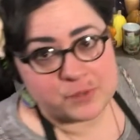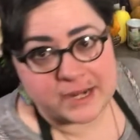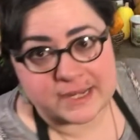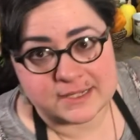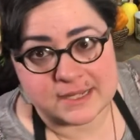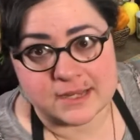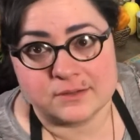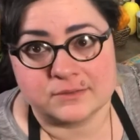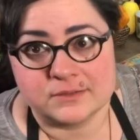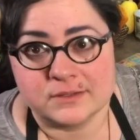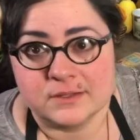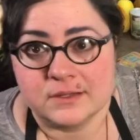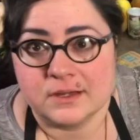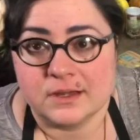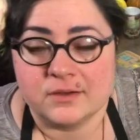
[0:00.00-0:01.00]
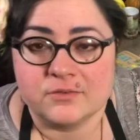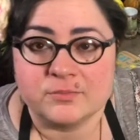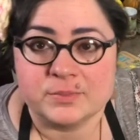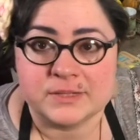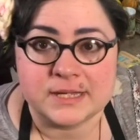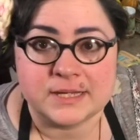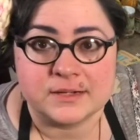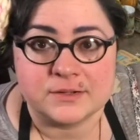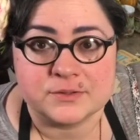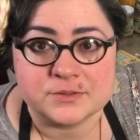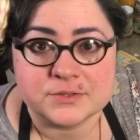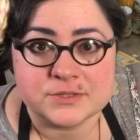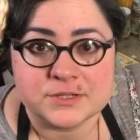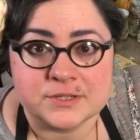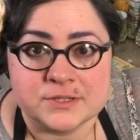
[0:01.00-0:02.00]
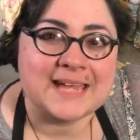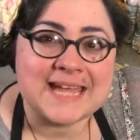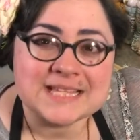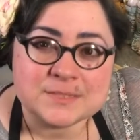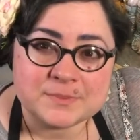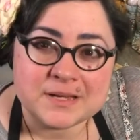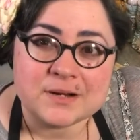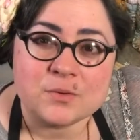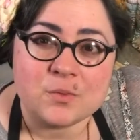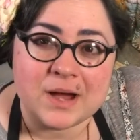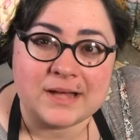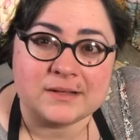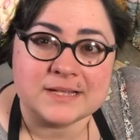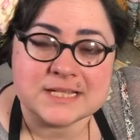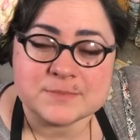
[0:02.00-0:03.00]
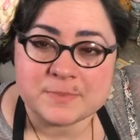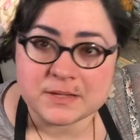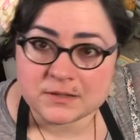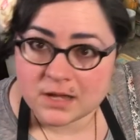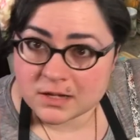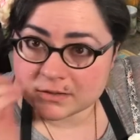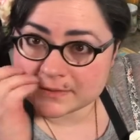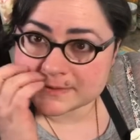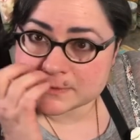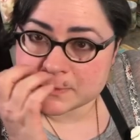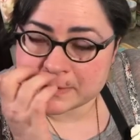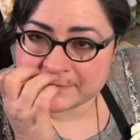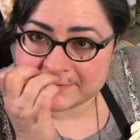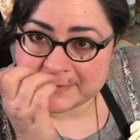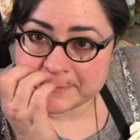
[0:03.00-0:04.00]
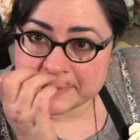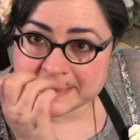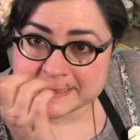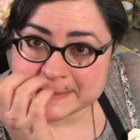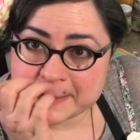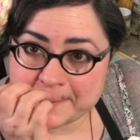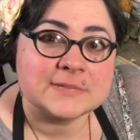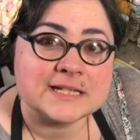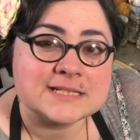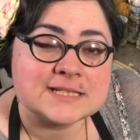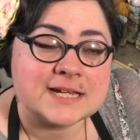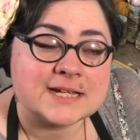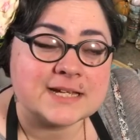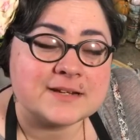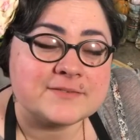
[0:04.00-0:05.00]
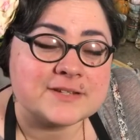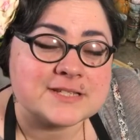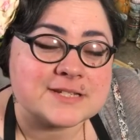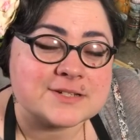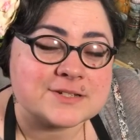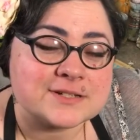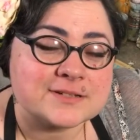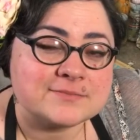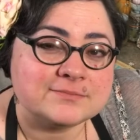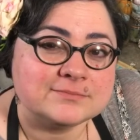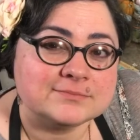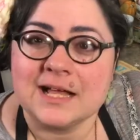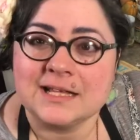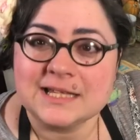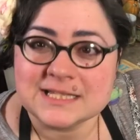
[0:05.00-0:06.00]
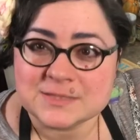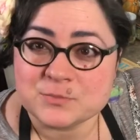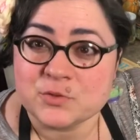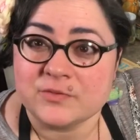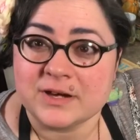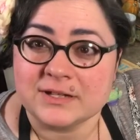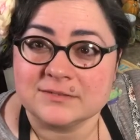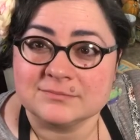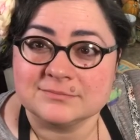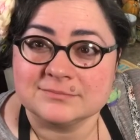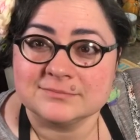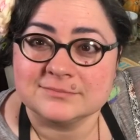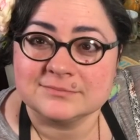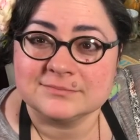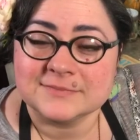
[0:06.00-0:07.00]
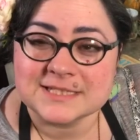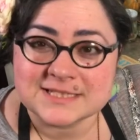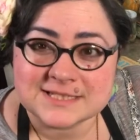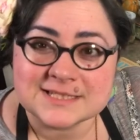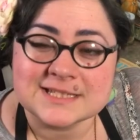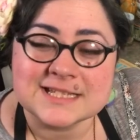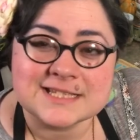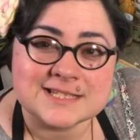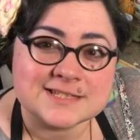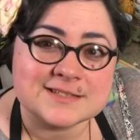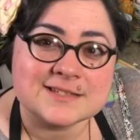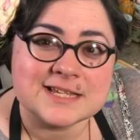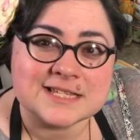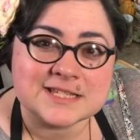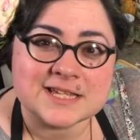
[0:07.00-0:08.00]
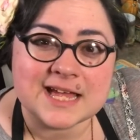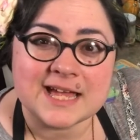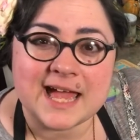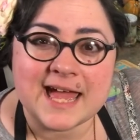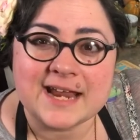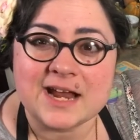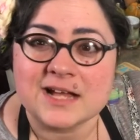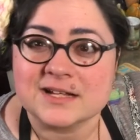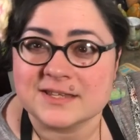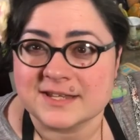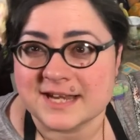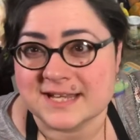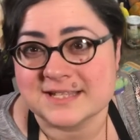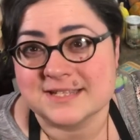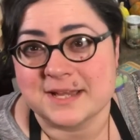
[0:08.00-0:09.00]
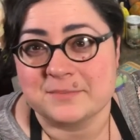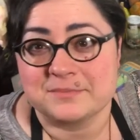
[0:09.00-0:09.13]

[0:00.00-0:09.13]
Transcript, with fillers: breakdown of potatoes. It's been a while. It's been longer than 25 minutes. Executive decision, let's move on. Let's, let's, let's head on to the next step.